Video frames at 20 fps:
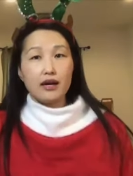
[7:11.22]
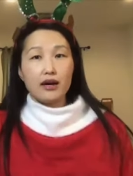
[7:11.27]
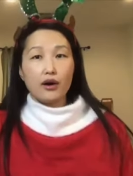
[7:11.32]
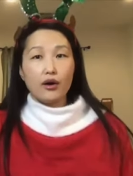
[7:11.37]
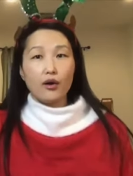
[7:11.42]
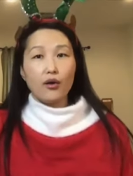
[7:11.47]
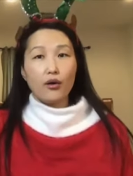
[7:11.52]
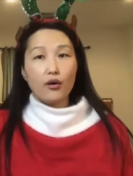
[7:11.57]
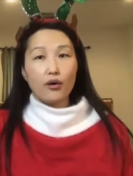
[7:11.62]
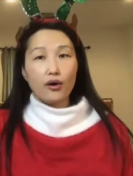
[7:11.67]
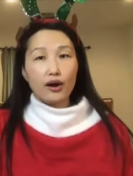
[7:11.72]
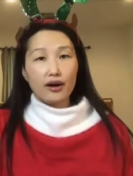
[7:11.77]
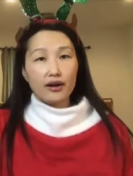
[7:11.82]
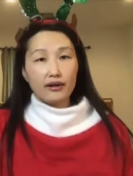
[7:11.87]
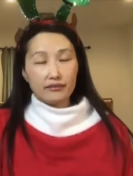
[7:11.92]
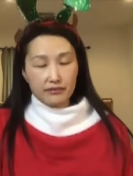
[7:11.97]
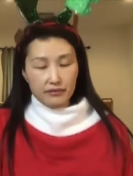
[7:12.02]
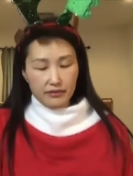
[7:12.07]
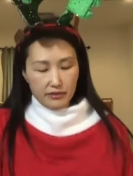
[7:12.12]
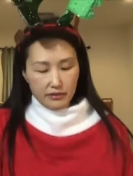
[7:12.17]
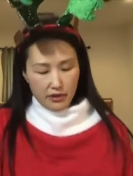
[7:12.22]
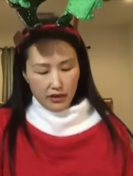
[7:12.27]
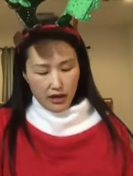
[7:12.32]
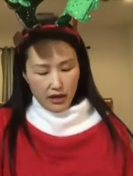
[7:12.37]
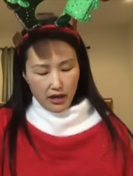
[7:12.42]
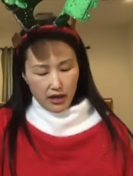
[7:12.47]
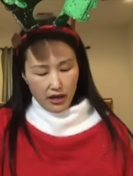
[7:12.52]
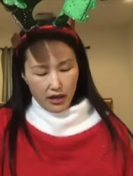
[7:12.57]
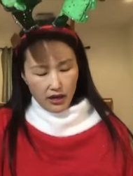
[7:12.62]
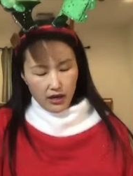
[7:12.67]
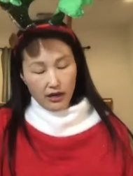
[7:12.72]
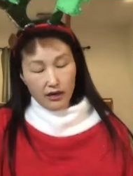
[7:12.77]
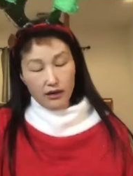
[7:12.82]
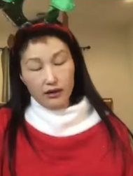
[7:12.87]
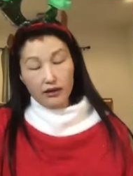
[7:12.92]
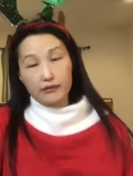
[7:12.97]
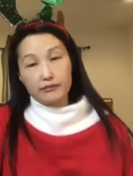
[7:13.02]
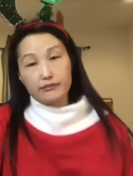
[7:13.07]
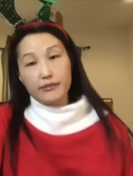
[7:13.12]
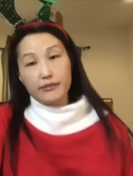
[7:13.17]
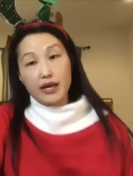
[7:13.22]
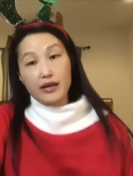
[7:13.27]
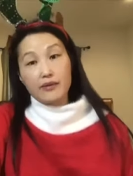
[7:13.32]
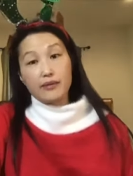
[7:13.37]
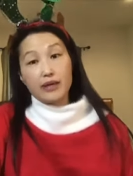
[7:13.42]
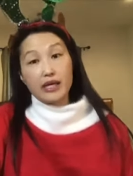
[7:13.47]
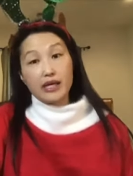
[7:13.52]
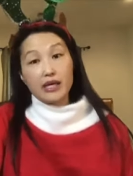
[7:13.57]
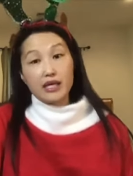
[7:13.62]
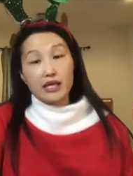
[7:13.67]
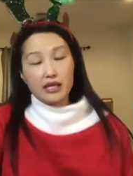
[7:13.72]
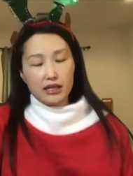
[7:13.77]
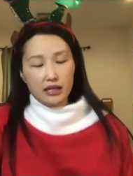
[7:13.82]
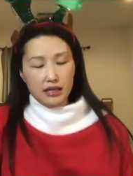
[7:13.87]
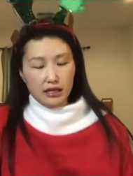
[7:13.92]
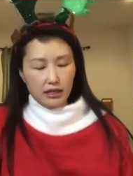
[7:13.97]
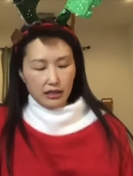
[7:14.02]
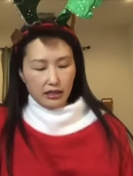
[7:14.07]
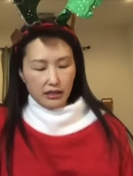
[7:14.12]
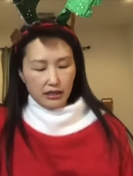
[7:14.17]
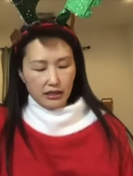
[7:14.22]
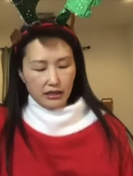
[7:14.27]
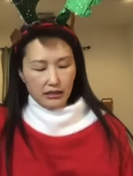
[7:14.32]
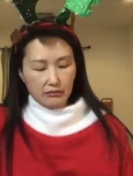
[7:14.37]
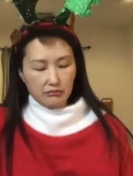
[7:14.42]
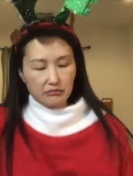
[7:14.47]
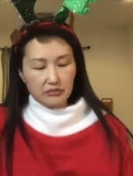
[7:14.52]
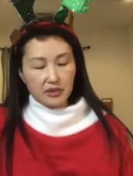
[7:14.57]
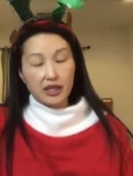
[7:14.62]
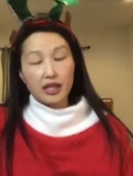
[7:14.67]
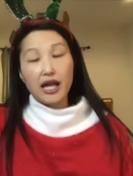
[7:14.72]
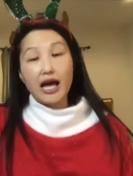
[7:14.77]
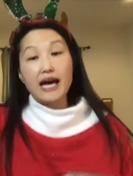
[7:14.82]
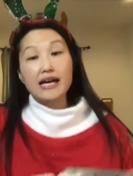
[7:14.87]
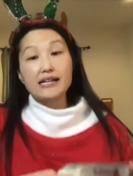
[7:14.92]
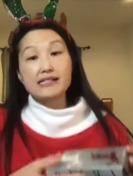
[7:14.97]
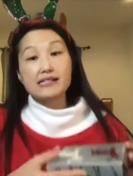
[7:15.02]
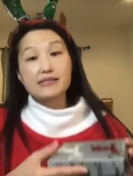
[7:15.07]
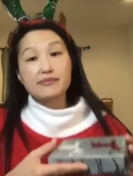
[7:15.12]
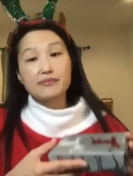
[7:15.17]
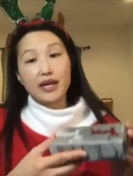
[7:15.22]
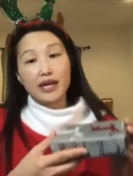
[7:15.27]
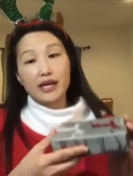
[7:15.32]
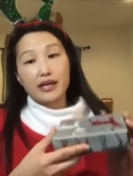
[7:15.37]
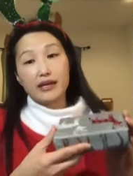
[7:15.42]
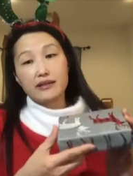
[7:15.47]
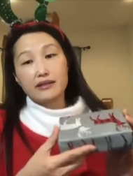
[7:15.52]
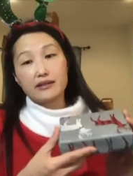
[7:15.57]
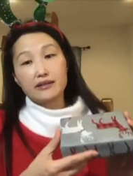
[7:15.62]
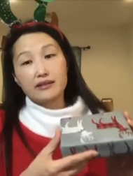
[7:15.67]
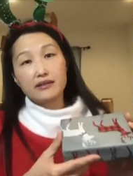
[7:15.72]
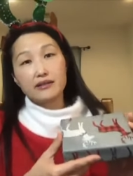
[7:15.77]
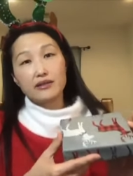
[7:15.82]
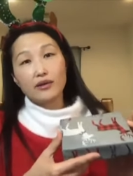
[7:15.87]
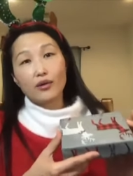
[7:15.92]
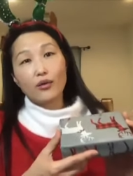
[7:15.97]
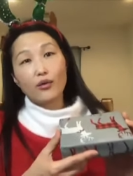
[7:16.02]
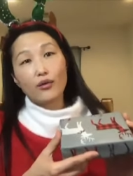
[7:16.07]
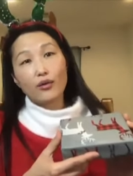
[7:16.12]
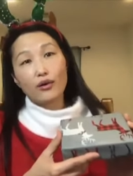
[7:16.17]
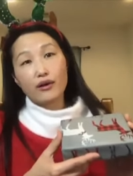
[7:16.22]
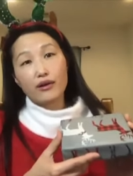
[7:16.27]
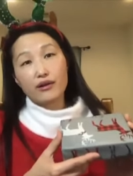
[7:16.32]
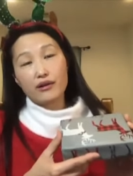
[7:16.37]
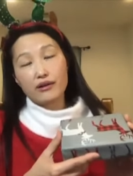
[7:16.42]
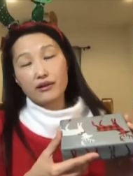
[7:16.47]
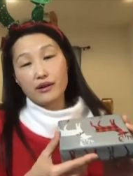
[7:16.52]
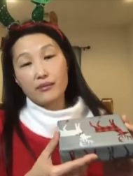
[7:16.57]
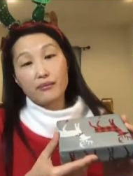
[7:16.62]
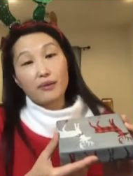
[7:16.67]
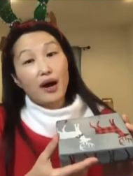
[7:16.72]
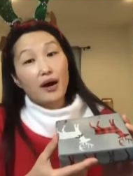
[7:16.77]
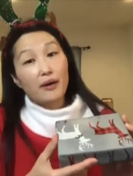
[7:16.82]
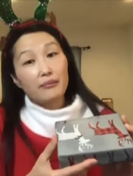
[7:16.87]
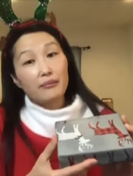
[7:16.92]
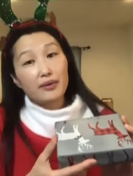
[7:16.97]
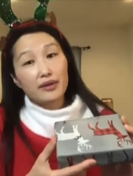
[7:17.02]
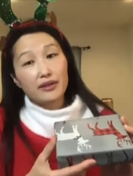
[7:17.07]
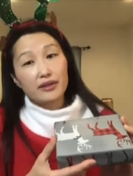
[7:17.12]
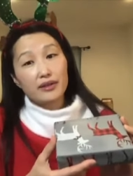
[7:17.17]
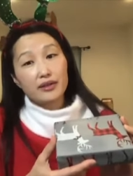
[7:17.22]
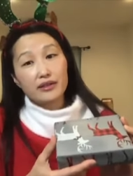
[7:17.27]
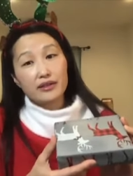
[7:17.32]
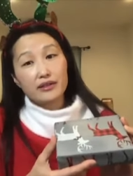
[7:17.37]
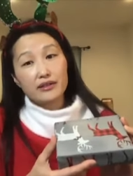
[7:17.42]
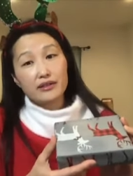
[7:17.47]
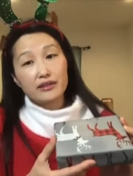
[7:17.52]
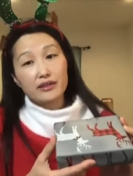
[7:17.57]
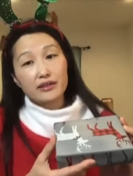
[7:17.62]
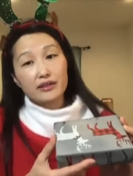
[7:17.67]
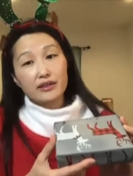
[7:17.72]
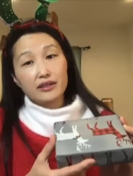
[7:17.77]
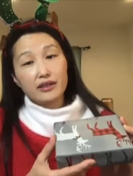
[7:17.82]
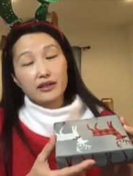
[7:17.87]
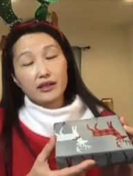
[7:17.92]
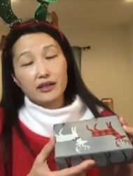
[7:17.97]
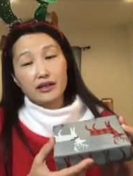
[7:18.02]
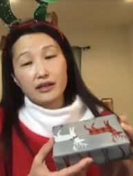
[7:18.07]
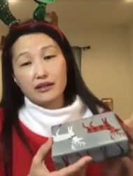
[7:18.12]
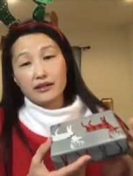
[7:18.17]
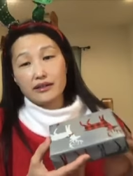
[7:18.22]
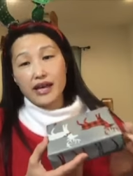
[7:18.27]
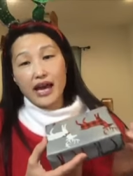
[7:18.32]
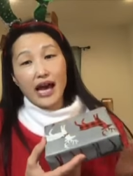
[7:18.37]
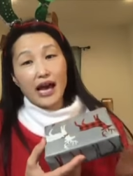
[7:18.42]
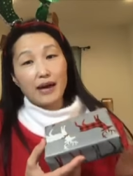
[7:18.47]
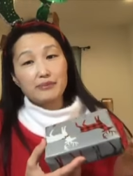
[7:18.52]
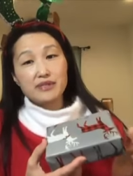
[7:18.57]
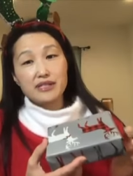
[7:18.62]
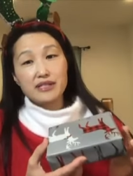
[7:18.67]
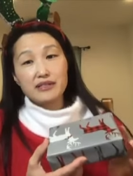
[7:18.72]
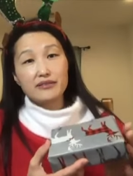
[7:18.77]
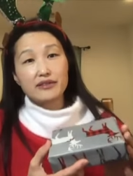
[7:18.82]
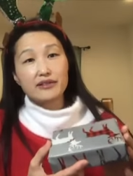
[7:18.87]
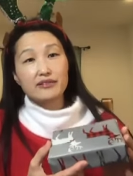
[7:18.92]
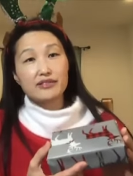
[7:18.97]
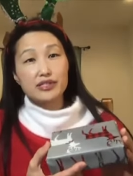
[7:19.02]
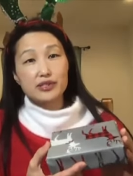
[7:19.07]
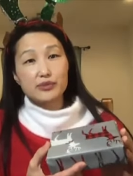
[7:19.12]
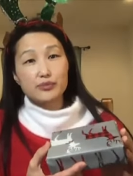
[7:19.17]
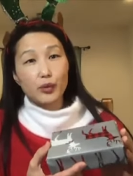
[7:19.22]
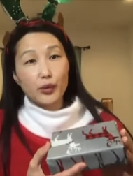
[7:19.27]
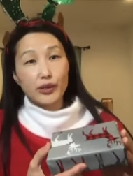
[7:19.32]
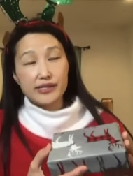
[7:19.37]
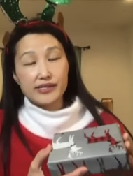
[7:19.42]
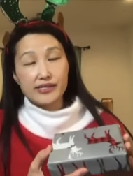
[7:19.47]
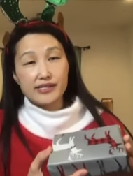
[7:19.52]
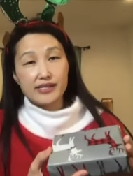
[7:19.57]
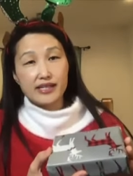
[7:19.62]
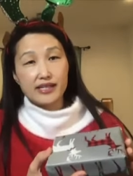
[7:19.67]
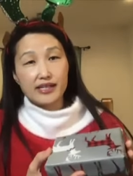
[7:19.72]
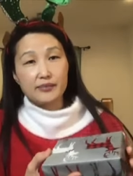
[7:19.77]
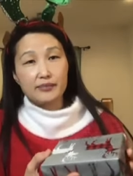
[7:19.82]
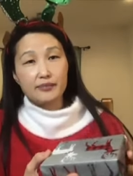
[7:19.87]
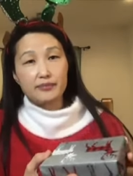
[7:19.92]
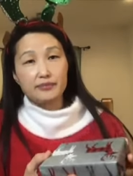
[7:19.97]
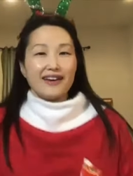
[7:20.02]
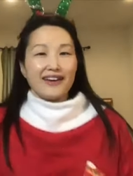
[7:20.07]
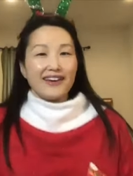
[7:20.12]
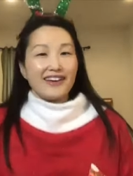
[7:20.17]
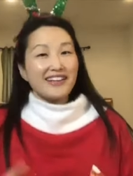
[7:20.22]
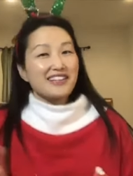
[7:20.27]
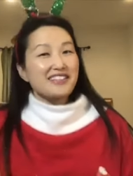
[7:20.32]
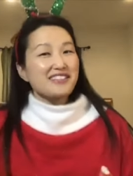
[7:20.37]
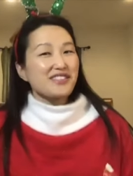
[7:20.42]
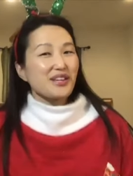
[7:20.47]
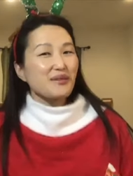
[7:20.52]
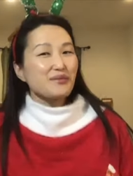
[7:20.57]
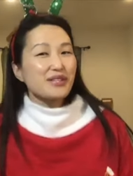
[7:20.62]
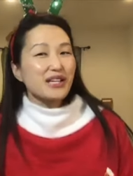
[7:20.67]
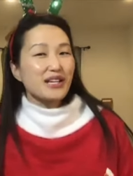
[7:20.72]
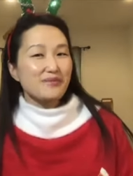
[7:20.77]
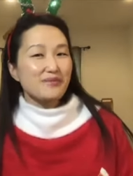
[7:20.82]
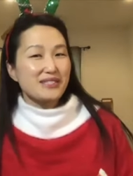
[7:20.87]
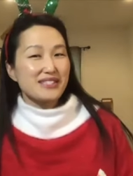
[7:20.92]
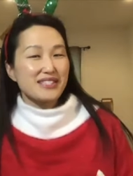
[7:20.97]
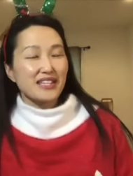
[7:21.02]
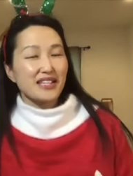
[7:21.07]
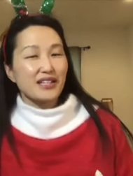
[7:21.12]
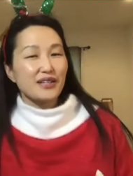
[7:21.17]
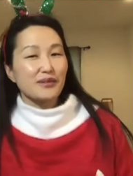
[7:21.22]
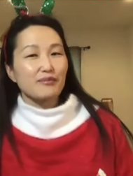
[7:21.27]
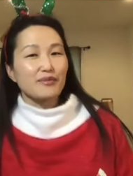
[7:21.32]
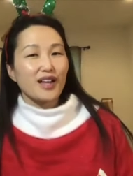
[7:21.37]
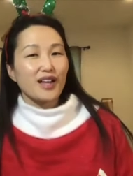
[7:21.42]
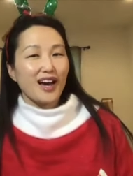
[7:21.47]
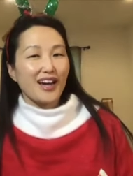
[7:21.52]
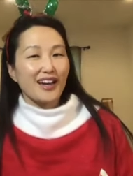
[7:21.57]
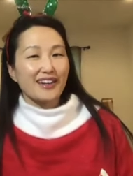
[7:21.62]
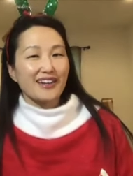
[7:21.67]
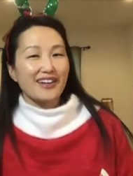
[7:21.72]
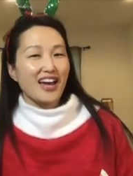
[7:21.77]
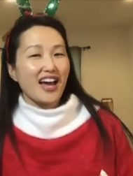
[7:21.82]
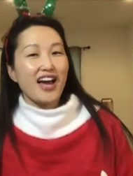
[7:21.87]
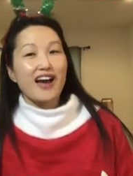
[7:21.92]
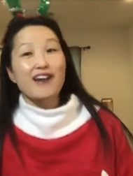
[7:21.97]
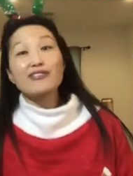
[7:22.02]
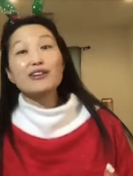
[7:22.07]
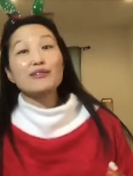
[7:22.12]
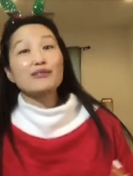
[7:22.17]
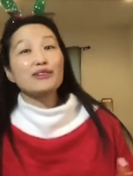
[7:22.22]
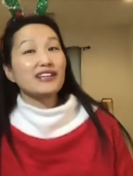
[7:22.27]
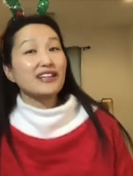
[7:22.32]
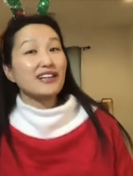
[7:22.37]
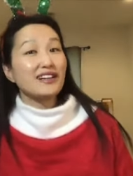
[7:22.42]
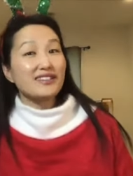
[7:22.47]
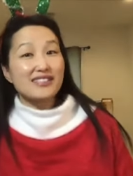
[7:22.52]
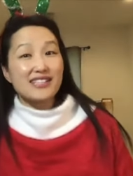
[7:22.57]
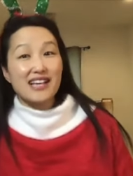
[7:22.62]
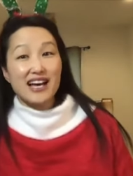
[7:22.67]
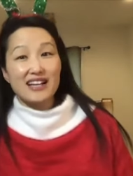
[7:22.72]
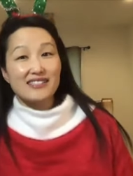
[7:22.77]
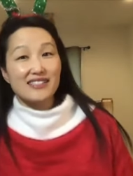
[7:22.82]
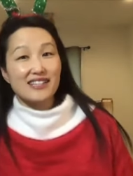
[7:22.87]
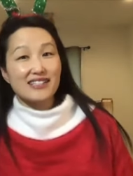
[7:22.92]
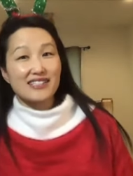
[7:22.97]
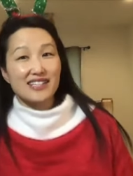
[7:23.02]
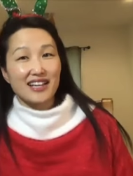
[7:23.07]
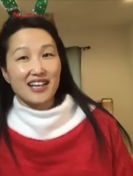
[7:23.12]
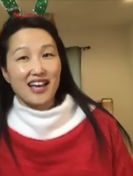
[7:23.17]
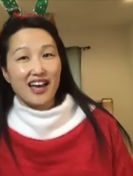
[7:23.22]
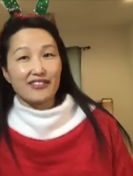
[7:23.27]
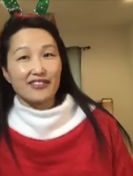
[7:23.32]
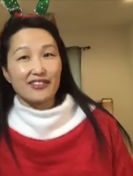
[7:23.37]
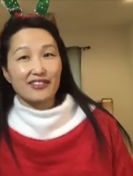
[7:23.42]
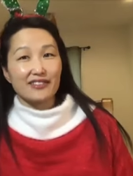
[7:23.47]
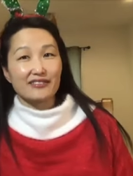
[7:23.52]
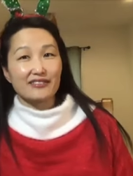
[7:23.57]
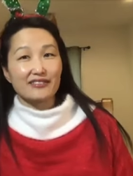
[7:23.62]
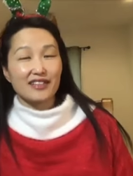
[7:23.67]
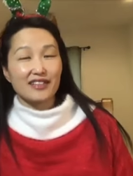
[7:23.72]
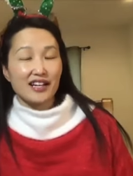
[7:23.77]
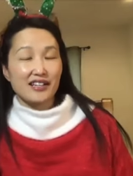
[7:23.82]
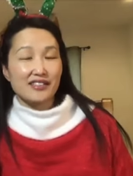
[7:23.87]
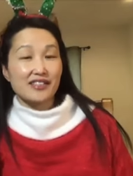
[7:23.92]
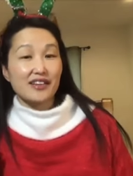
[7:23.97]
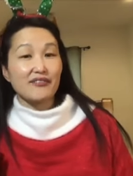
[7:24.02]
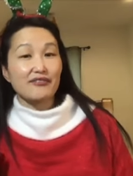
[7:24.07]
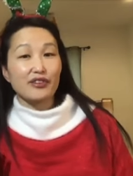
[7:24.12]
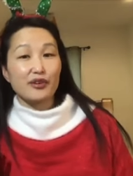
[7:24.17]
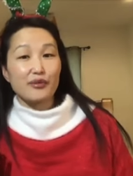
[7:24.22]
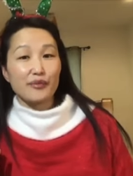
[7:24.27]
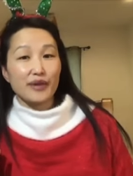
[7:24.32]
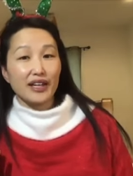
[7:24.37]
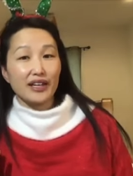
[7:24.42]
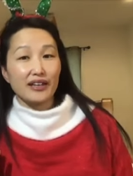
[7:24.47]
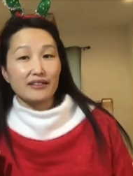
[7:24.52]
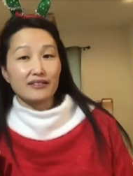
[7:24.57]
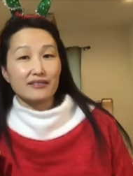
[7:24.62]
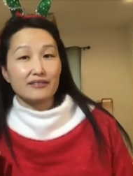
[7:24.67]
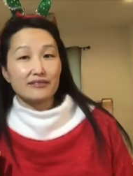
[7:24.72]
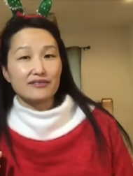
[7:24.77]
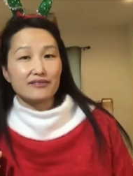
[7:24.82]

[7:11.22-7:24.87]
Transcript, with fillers: or um, maybe a classmate or a popular uh, captain of a sports team. It can sometimes seem like everyone else has it together except for me.